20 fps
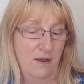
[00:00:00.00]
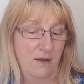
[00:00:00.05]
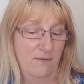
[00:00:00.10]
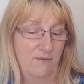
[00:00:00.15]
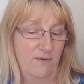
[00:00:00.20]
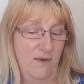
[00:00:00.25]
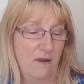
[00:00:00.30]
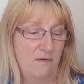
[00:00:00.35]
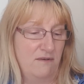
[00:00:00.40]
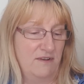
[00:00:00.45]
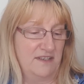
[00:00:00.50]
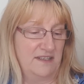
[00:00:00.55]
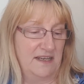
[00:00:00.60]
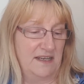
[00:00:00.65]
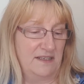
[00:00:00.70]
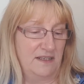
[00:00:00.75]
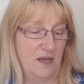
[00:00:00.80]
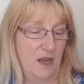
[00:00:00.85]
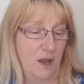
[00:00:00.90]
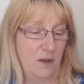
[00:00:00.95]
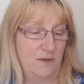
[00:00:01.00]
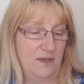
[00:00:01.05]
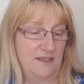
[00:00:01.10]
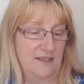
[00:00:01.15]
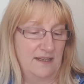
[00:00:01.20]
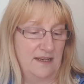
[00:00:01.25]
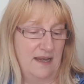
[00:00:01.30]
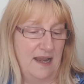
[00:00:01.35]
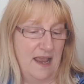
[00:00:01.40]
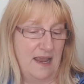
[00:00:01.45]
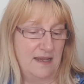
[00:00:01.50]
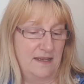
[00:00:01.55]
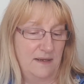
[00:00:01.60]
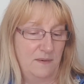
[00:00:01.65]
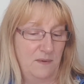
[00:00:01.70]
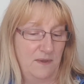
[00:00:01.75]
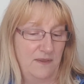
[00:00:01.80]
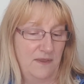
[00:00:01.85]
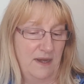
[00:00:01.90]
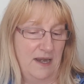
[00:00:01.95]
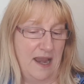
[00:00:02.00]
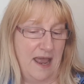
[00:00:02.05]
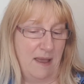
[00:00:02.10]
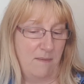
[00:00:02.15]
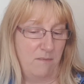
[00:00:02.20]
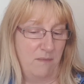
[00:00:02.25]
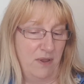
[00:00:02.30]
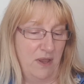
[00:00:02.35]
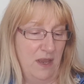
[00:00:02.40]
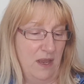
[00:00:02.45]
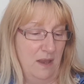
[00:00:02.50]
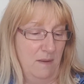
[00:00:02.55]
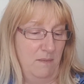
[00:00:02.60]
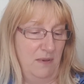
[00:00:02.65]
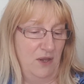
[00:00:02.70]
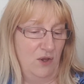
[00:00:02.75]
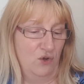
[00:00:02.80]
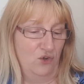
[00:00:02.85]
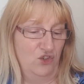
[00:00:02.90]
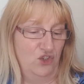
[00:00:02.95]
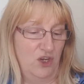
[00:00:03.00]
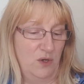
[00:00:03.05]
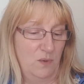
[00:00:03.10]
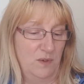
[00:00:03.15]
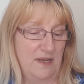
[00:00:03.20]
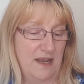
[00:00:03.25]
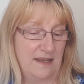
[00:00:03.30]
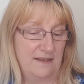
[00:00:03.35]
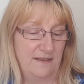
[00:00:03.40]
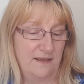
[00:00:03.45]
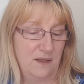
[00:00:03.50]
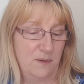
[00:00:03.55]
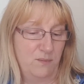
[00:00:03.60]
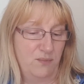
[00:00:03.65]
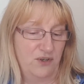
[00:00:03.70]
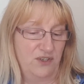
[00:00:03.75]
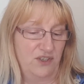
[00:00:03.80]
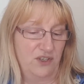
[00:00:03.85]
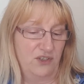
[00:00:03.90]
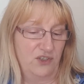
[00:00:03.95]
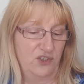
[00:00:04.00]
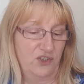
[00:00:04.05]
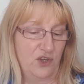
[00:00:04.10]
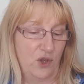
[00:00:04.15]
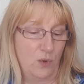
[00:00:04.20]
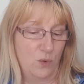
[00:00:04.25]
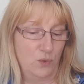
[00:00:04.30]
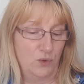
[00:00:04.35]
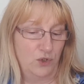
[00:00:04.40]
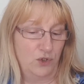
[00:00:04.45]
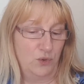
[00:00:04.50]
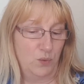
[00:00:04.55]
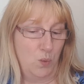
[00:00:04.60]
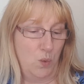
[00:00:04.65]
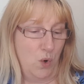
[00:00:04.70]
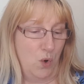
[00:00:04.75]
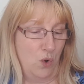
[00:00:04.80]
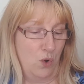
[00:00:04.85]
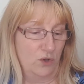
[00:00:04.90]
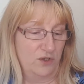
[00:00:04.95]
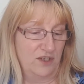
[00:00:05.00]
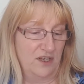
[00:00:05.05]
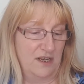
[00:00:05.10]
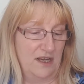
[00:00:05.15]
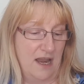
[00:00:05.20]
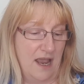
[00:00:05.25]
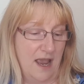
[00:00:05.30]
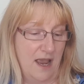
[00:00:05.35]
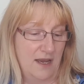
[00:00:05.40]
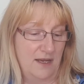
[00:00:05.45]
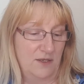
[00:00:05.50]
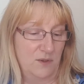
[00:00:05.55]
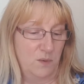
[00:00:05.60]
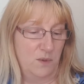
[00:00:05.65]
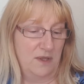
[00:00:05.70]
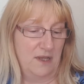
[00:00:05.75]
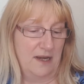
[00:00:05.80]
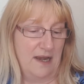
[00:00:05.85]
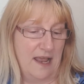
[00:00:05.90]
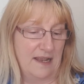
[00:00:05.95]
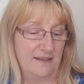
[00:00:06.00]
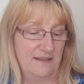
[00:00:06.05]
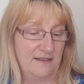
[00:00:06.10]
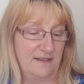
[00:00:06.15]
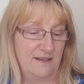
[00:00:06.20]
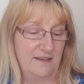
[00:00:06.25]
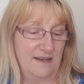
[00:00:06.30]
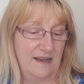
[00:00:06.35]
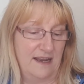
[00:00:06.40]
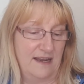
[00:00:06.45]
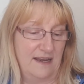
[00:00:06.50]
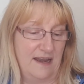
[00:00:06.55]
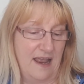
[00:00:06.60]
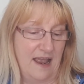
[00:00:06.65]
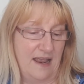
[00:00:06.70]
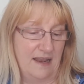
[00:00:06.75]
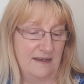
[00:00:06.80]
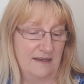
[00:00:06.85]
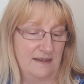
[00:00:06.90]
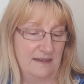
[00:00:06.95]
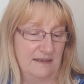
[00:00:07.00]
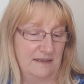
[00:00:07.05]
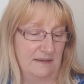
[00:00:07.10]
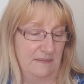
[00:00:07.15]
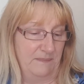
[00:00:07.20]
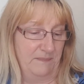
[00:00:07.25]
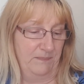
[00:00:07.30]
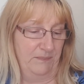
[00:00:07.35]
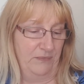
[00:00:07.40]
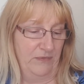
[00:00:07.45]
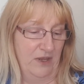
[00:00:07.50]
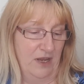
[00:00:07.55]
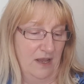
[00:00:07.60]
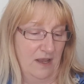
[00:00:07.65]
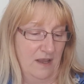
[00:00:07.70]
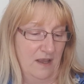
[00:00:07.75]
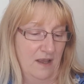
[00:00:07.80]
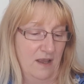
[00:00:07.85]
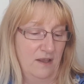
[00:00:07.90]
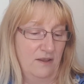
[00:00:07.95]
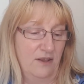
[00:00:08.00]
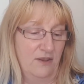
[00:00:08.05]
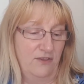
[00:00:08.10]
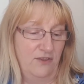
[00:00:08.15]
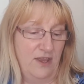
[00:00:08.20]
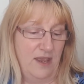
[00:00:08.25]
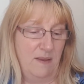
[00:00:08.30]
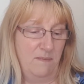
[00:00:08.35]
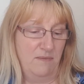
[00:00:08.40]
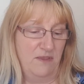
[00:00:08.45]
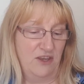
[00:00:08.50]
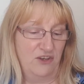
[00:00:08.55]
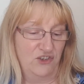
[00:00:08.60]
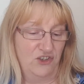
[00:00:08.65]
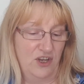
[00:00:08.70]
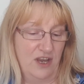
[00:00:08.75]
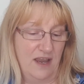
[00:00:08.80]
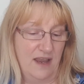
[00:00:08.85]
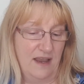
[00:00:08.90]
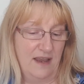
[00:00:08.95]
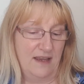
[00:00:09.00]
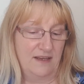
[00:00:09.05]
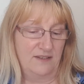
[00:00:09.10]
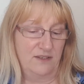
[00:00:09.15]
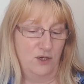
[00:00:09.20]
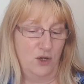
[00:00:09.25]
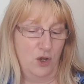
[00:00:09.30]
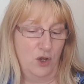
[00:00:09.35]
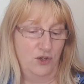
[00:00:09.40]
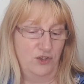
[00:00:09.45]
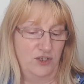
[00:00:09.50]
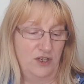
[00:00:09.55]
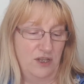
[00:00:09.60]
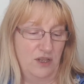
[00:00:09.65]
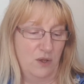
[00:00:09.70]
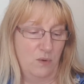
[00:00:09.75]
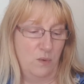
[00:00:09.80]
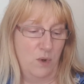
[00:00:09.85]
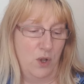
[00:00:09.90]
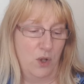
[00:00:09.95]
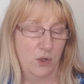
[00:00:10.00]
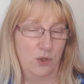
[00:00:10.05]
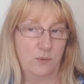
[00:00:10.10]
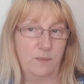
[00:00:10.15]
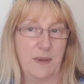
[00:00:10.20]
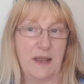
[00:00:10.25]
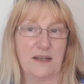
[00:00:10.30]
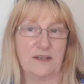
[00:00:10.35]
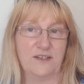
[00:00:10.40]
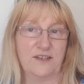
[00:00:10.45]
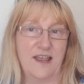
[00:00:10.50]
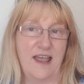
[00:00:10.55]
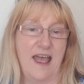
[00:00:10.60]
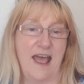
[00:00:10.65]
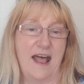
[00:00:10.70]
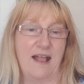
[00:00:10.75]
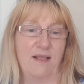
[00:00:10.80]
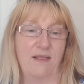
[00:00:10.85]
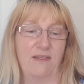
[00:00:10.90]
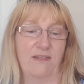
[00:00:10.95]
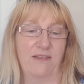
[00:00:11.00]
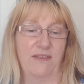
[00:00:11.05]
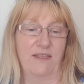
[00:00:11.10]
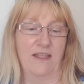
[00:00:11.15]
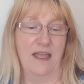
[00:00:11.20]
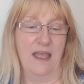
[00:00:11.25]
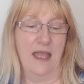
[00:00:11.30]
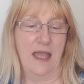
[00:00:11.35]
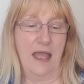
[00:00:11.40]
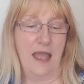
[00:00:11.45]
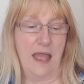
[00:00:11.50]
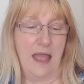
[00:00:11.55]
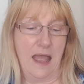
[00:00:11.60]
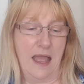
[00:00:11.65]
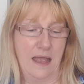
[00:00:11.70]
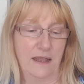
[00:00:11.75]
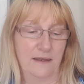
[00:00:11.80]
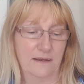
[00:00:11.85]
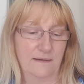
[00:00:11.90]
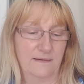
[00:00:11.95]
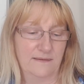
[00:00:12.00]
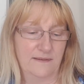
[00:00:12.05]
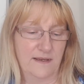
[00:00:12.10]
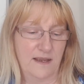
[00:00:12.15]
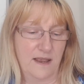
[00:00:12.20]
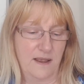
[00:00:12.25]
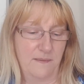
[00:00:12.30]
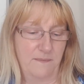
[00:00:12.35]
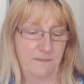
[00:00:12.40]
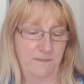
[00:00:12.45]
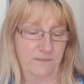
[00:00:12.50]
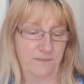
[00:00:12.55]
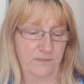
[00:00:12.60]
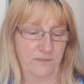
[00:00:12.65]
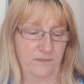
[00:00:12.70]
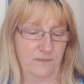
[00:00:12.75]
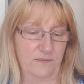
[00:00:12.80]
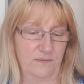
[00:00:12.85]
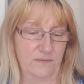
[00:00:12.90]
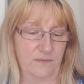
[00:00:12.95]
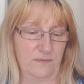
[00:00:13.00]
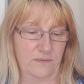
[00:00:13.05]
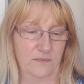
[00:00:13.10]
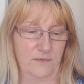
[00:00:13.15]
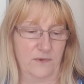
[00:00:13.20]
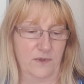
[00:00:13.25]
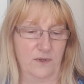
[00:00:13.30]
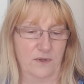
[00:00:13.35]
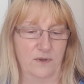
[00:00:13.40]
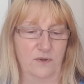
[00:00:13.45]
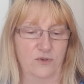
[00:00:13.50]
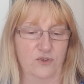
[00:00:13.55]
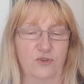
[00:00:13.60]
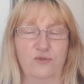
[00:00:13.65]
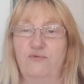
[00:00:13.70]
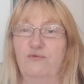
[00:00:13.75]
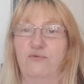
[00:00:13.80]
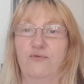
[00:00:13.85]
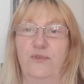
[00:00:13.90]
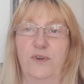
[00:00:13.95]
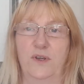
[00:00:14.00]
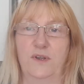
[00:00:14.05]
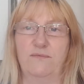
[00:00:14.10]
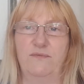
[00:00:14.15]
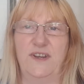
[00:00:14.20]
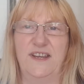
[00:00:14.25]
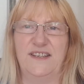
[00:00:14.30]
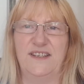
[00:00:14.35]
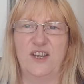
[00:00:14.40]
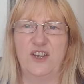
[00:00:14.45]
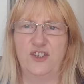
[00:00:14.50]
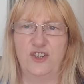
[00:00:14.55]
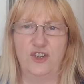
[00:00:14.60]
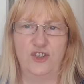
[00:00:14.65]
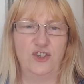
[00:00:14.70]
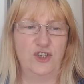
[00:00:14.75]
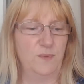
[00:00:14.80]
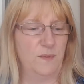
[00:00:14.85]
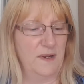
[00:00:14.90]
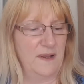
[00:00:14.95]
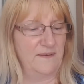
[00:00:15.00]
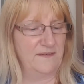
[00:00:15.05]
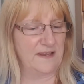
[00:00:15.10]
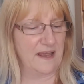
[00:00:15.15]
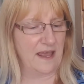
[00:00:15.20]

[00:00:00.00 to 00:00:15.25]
Florence is known as the Lady with the Lamp because she would enter the British soldiers' wards at night with a lantern in hand. The theme this year is Nursing the World Back to Health and um, researching, she believes